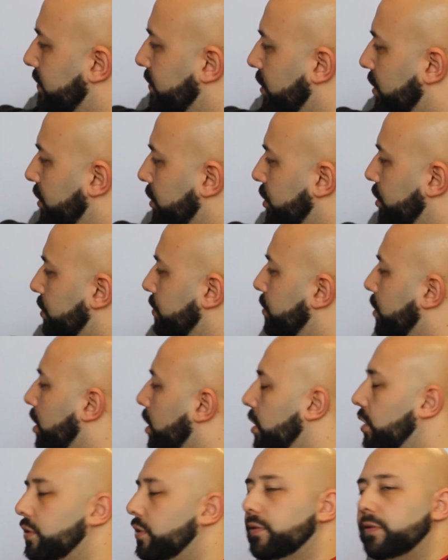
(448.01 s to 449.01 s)
volume
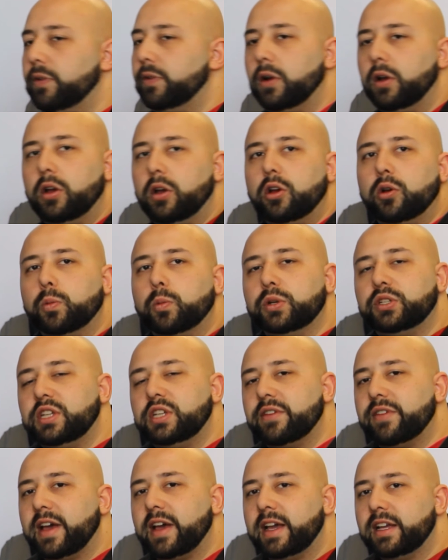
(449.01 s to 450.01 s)
of
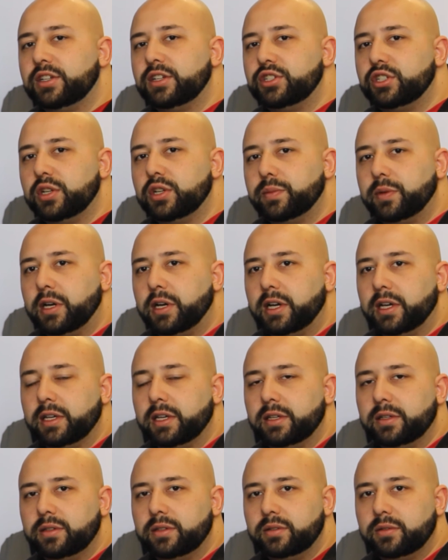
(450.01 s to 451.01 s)
whichever
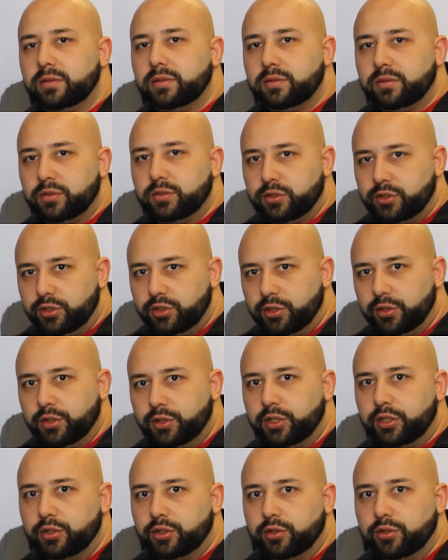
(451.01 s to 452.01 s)
HDMI
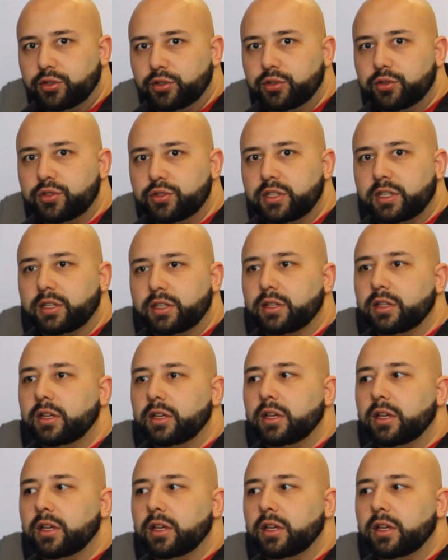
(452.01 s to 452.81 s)
unit you're using